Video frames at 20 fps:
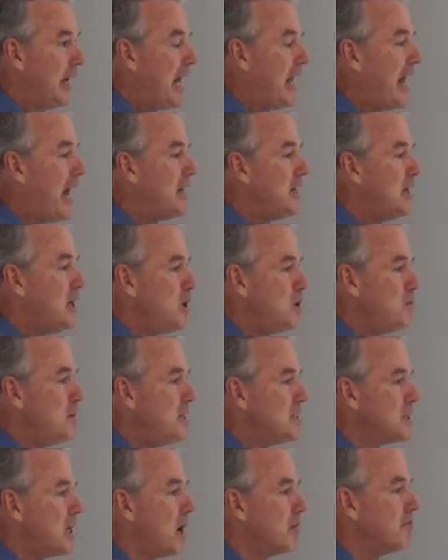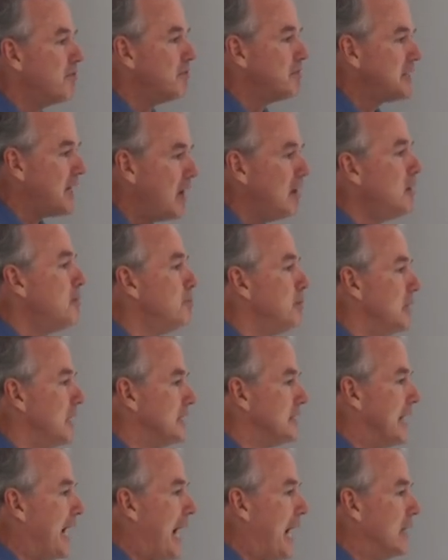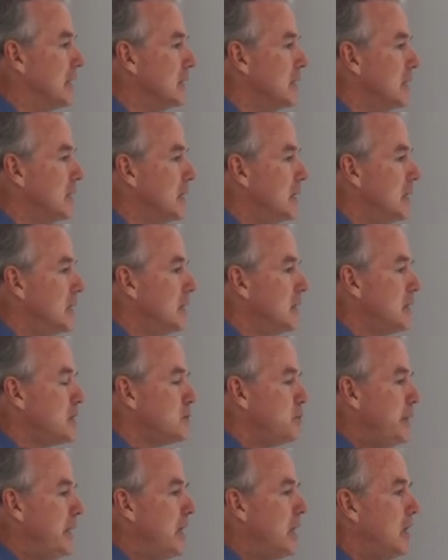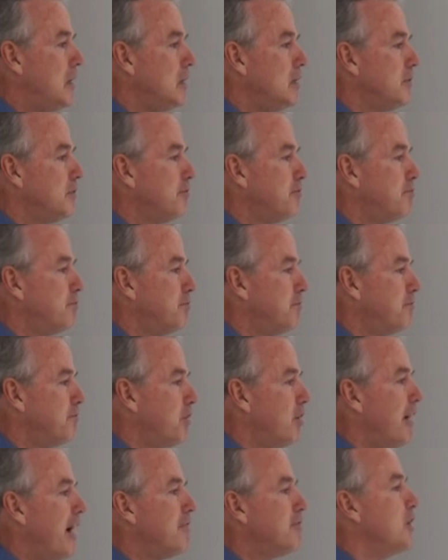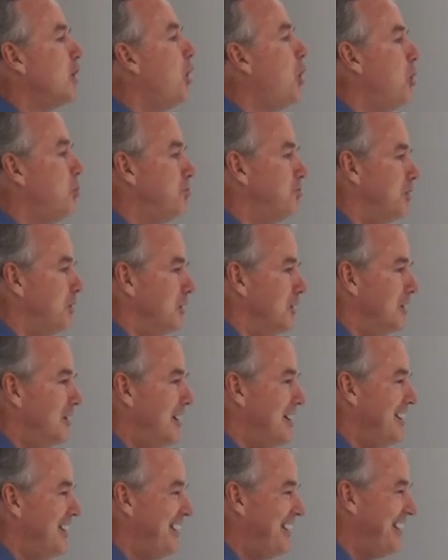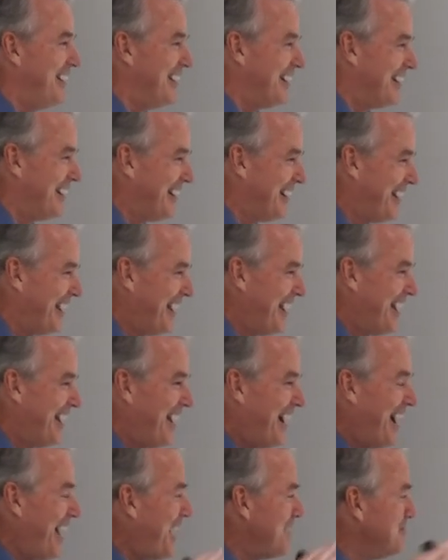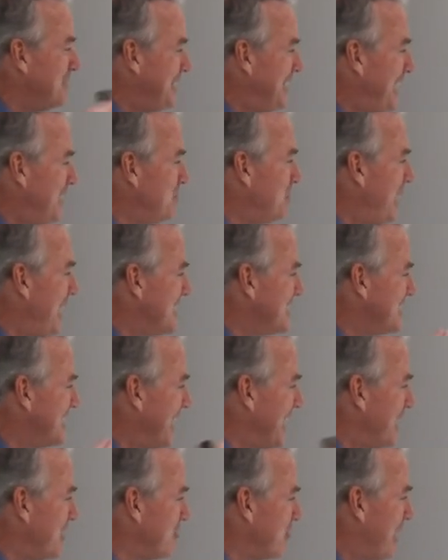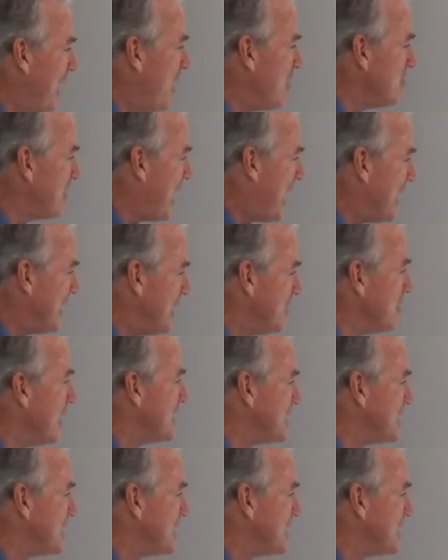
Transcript: And, and humans are terrible at that because we are forever hopeful. And we need ways to get around that in